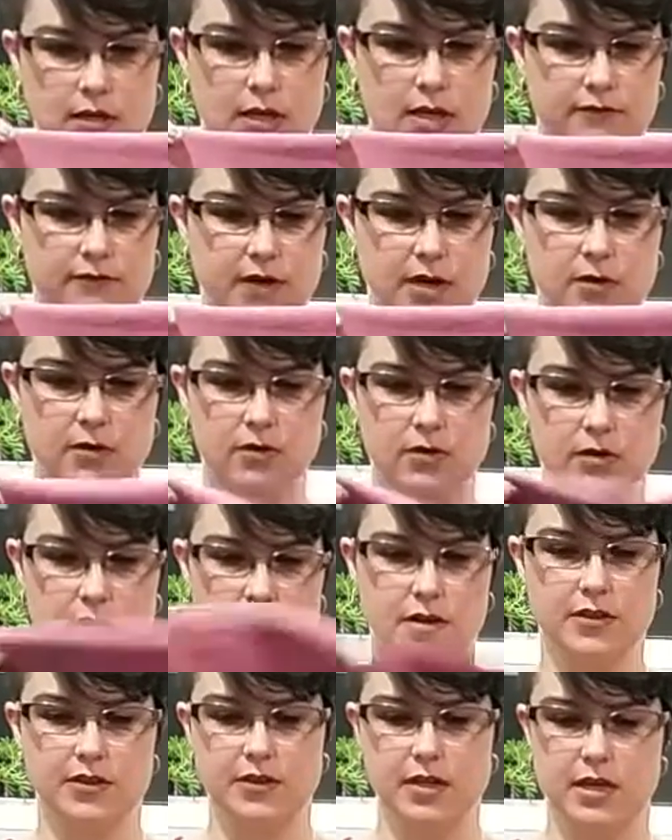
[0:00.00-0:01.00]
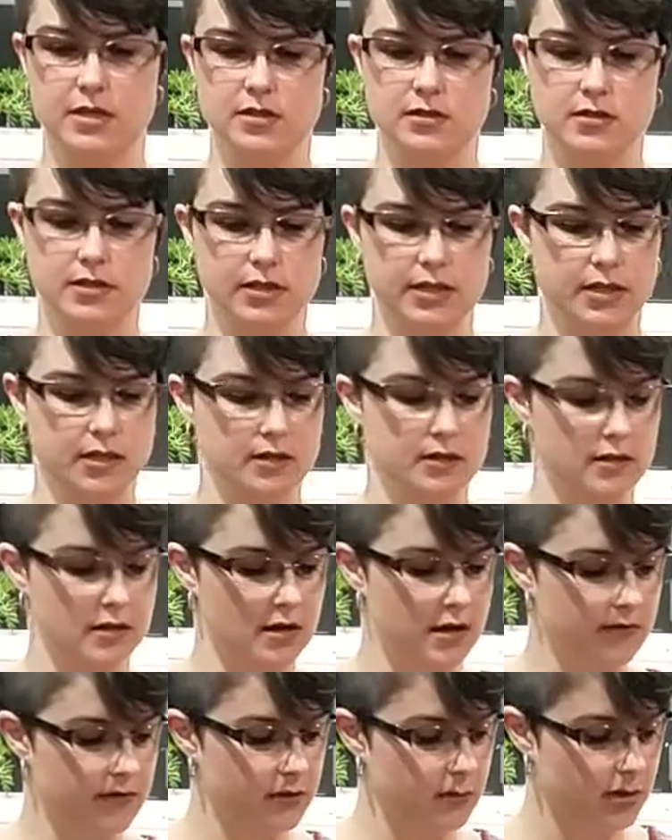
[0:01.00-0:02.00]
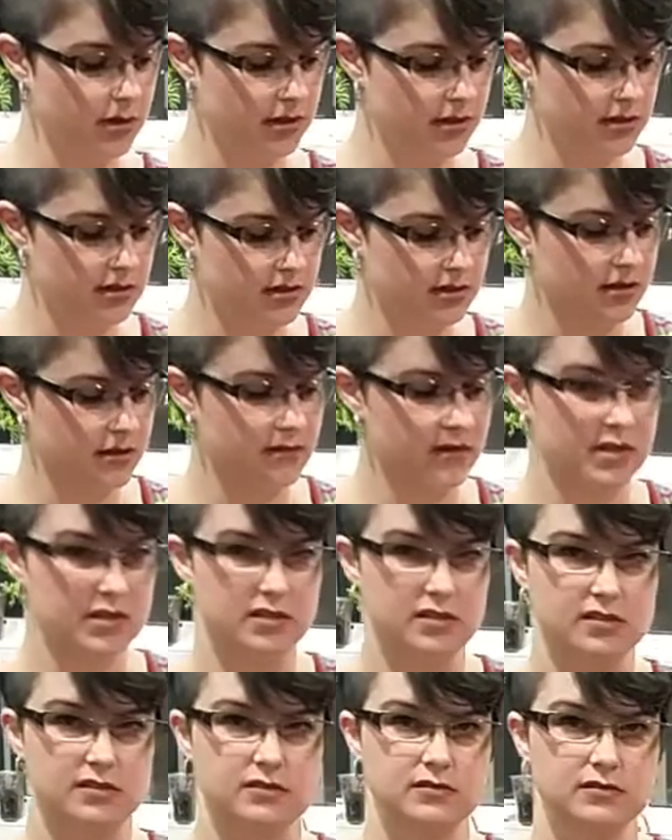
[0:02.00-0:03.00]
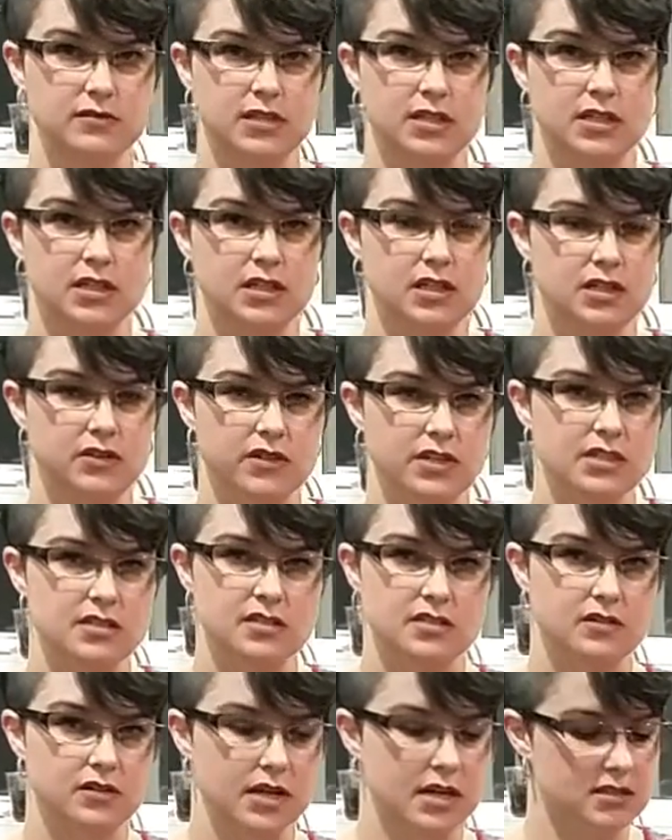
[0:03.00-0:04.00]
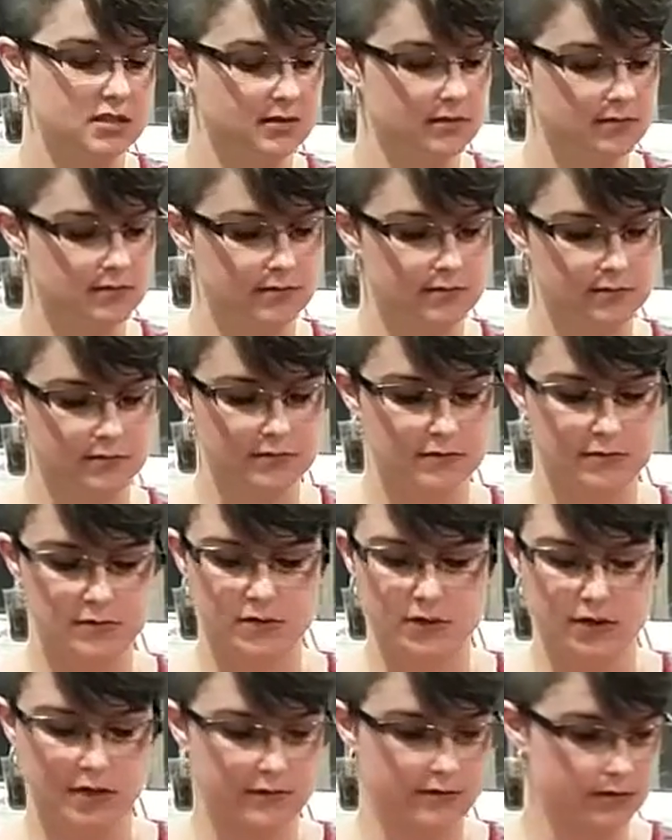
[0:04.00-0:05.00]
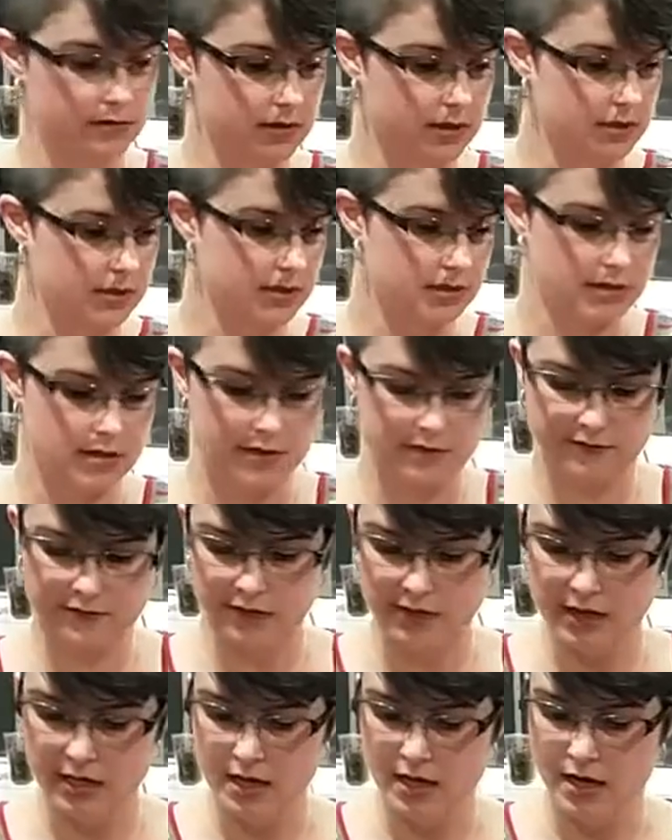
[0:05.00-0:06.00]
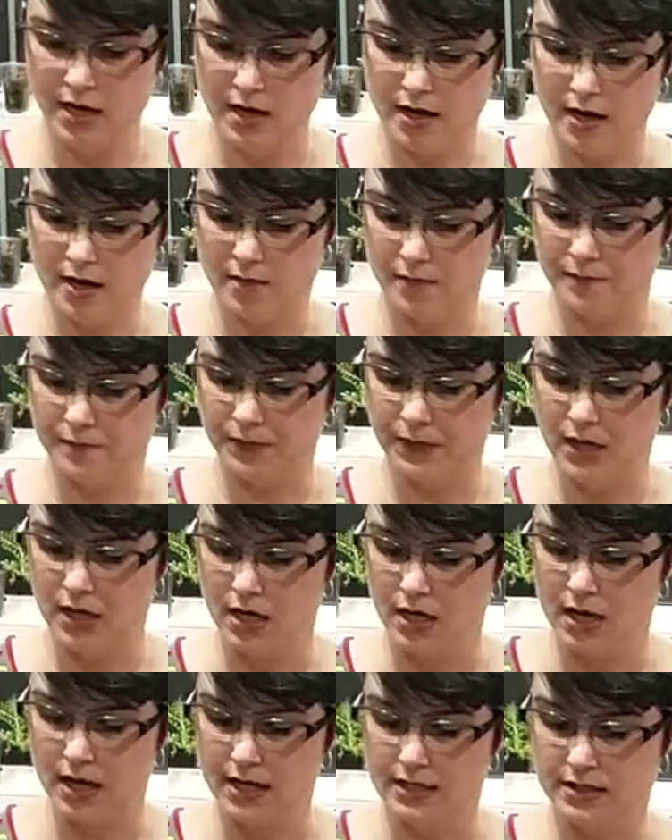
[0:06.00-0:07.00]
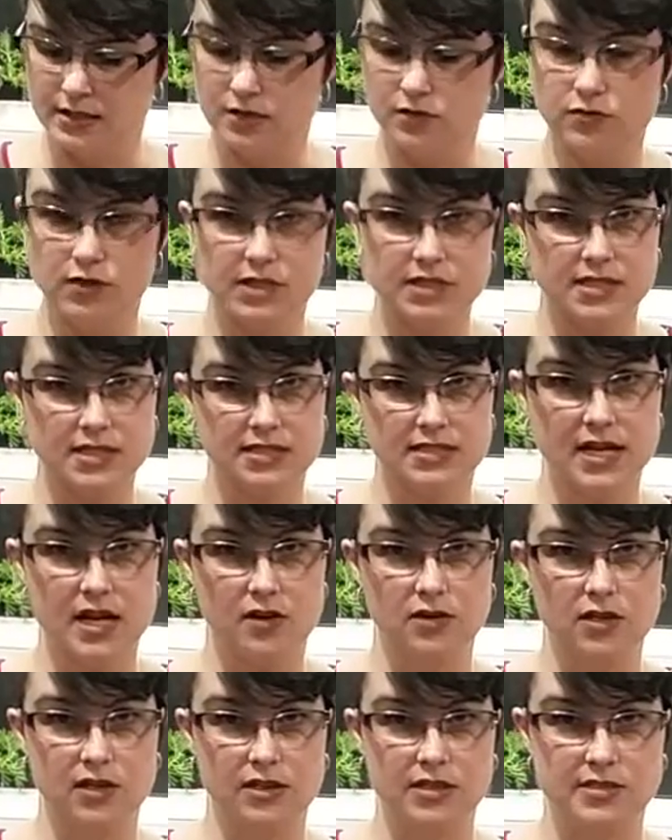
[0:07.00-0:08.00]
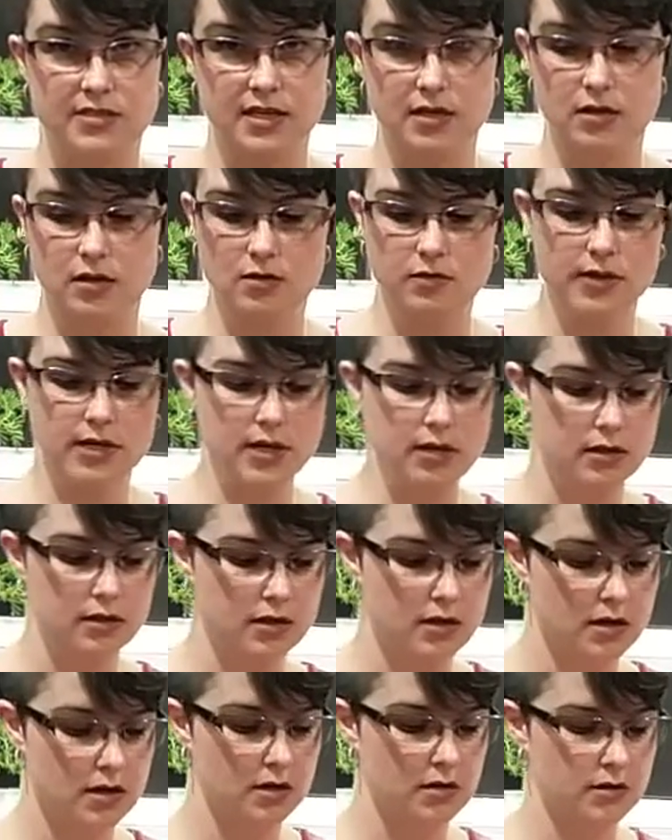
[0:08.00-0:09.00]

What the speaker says: EnviroCloth that I just cleaned an oven with. It's covered in grease and all kinds of delicious stuff. I did rinse this out in the sink already.